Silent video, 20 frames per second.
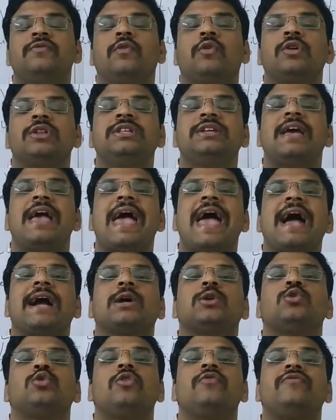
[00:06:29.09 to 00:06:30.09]
for the
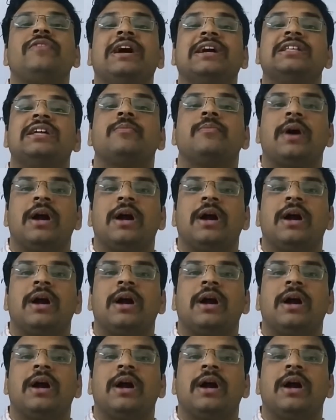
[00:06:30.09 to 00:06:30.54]
act of other